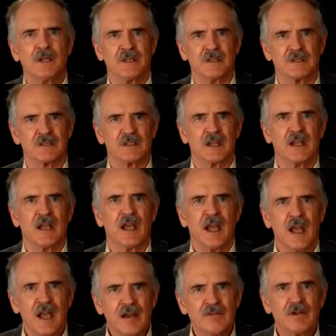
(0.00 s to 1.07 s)
means,
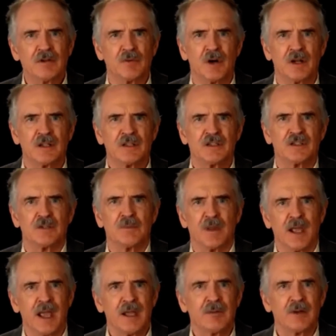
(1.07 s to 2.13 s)
everyone should
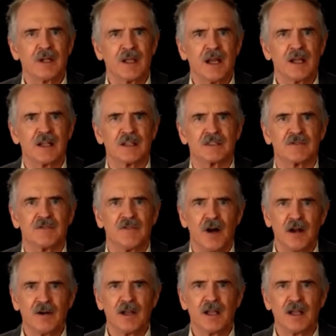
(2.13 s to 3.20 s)
be able to get as
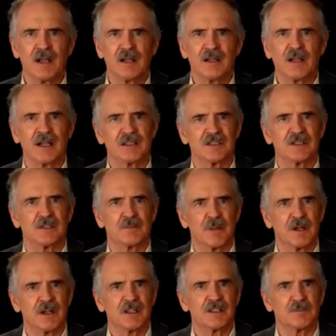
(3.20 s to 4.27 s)
far ahead as his
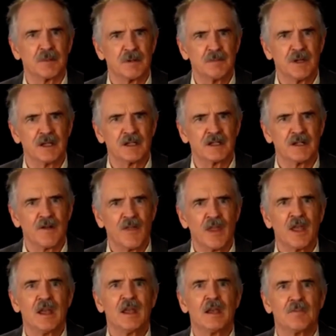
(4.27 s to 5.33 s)
abilities permit,
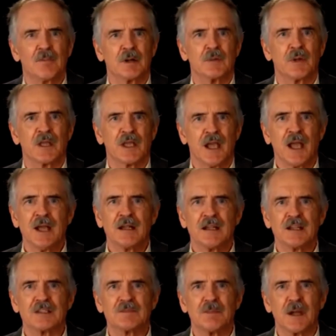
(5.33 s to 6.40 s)
but we
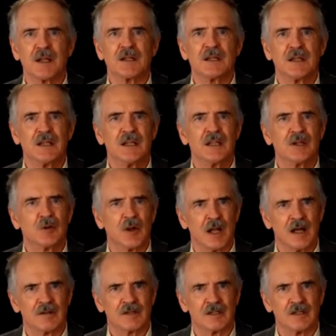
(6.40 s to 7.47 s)
can't expect
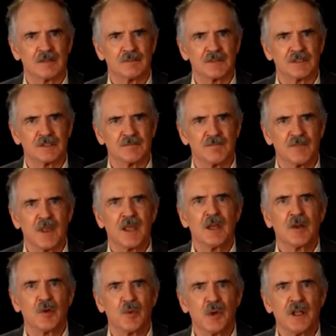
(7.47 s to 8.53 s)
equal outcomes.
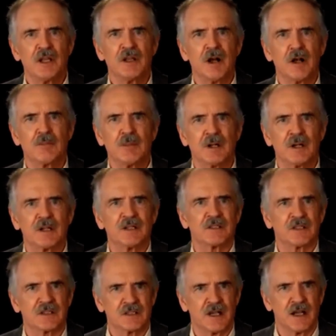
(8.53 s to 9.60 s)
We are
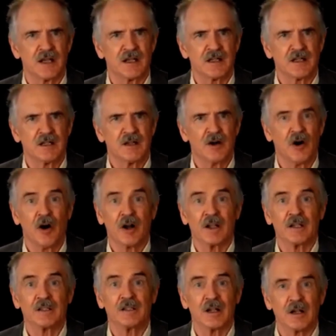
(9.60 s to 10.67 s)
building society
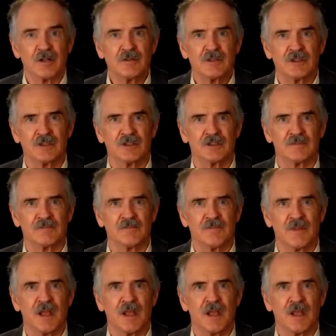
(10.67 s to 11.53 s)
on a delusion.